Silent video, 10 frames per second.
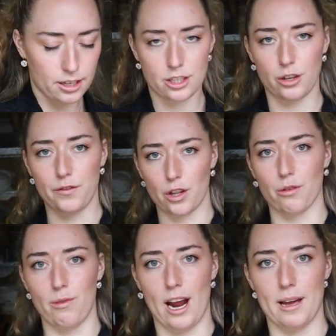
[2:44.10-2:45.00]
so you've got
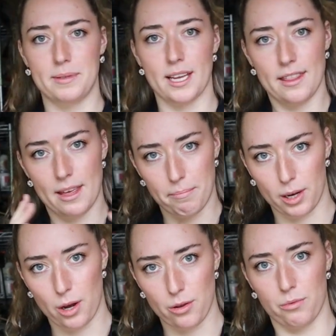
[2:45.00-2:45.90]
the ribs, and then
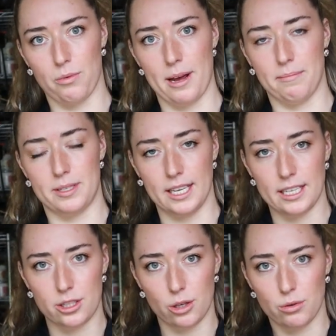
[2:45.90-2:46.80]
below the ribs
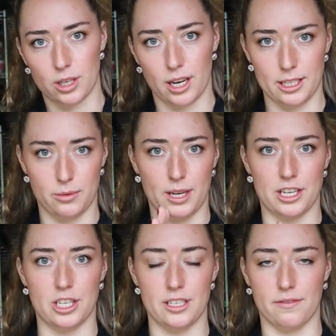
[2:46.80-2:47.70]
these suture lines would
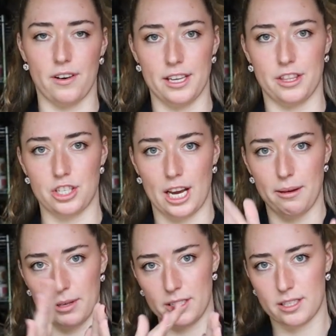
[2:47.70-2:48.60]
actually divide the
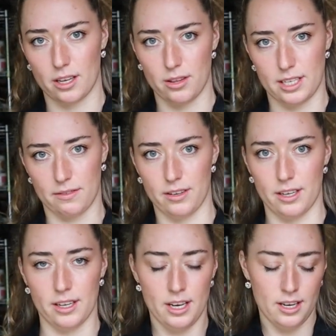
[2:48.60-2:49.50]
chambers, so the
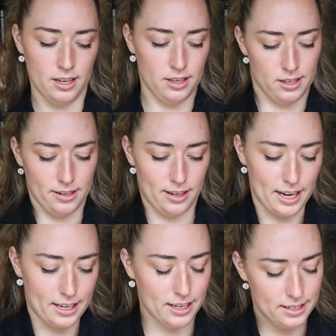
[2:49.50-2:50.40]
different,
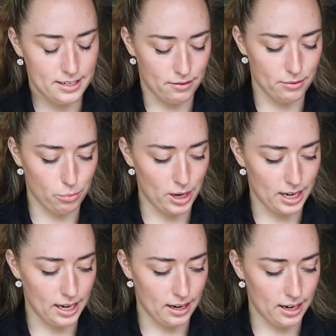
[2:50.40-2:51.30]
like, different
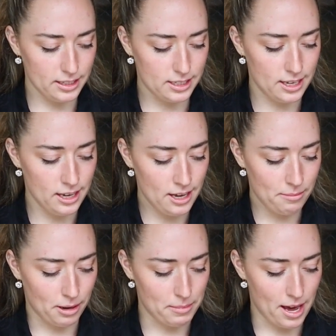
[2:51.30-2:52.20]
wiggly lines.
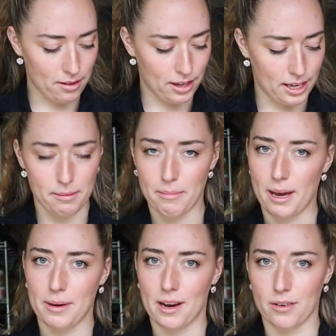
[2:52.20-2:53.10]
But I'm now thinking
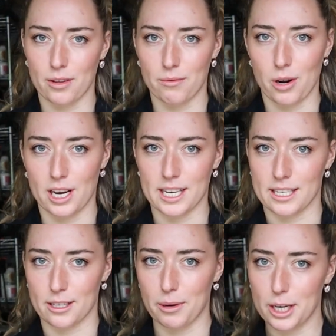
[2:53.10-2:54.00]
maybe I've got the wrong
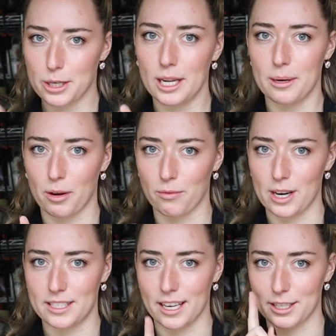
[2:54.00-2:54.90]
idea. So I'm going to do a little bit of
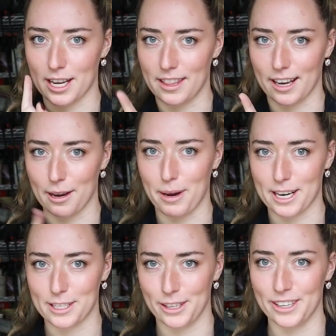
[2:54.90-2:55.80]
research and then come
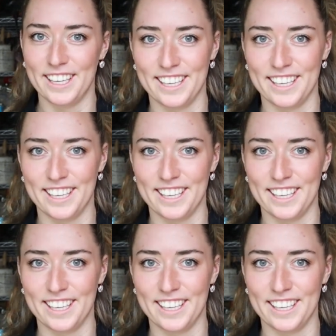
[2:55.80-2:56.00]
back to you.